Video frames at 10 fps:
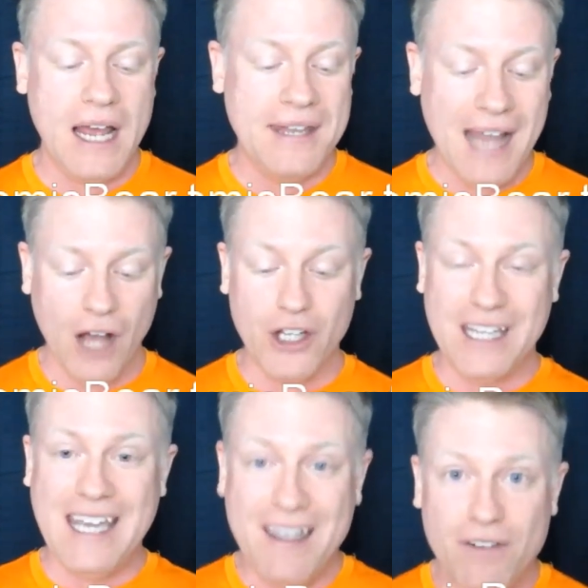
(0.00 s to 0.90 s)
Now, the
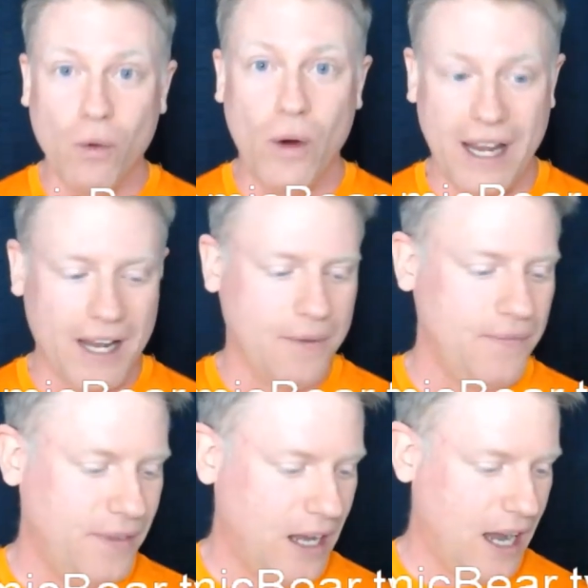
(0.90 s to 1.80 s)
giveaway,
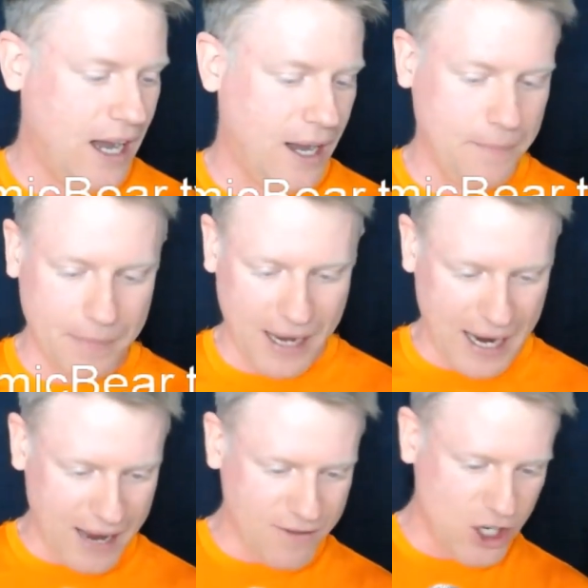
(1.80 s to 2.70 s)
I
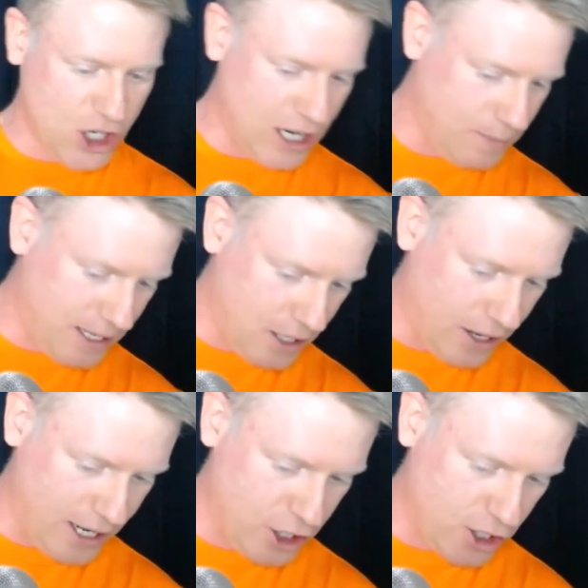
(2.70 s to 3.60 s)
have a sheet here.
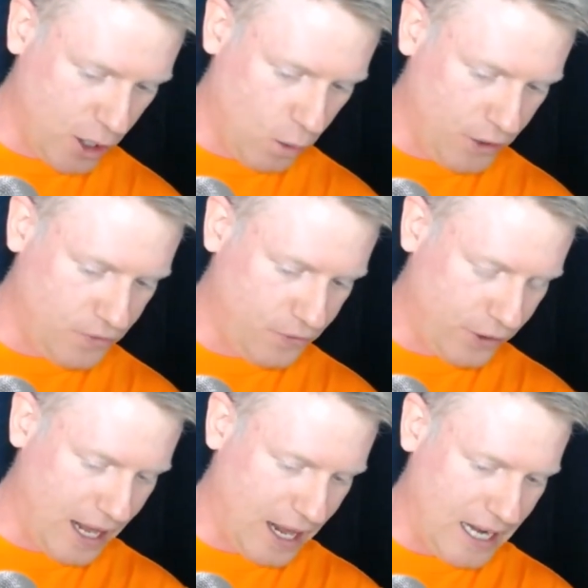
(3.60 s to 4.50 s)
I just don't want to
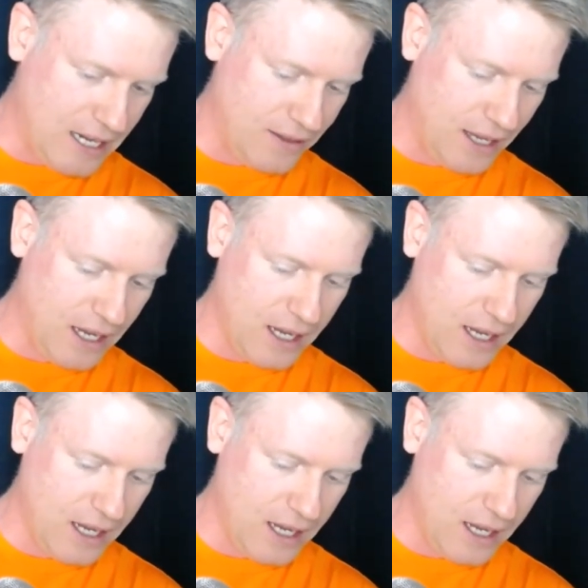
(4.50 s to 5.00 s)
forget anything.